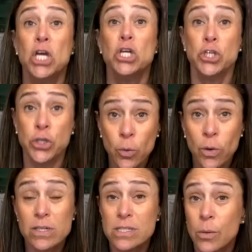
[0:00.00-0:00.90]
you
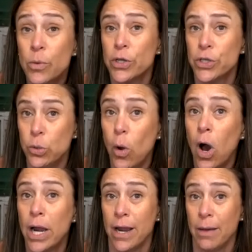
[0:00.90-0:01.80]
are somewhere you
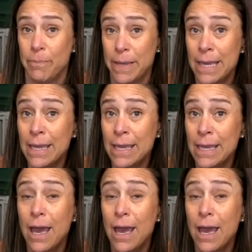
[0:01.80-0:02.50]
ought not be.